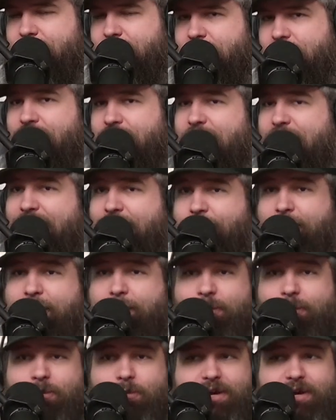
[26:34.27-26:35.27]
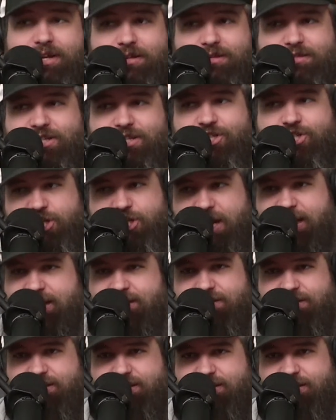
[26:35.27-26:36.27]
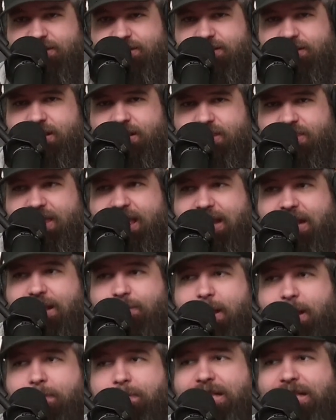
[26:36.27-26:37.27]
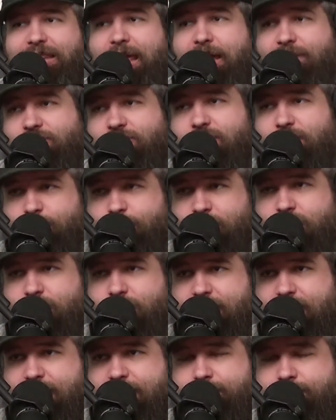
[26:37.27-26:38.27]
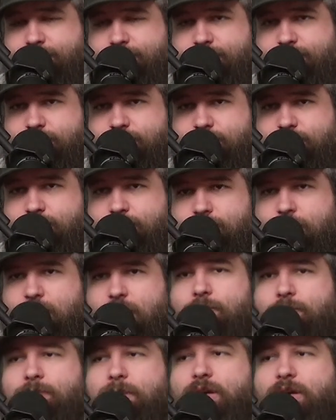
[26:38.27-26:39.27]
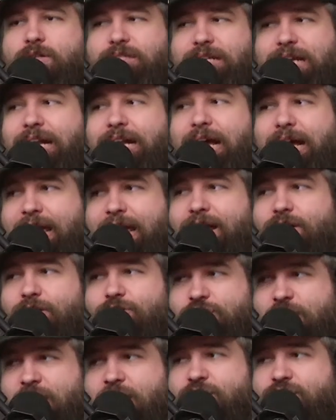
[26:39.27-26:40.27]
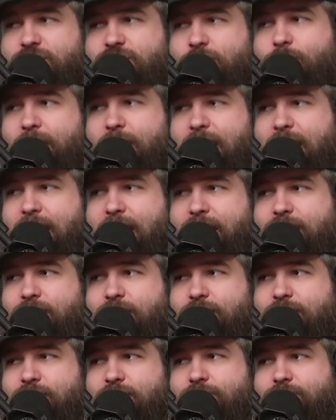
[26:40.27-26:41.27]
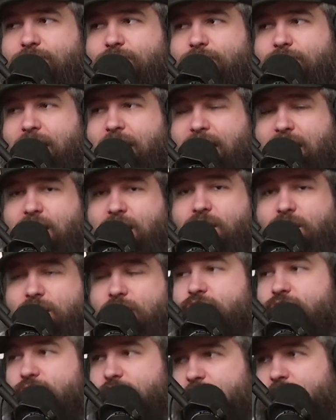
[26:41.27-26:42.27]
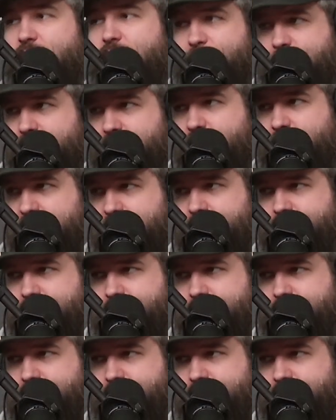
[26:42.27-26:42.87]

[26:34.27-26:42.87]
A lot of people would suggest that he maybe left the program because NIL changed the way that he could control the program.